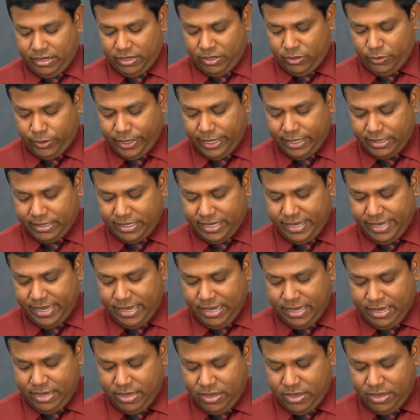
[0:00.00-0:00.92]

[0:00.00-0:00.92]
You can see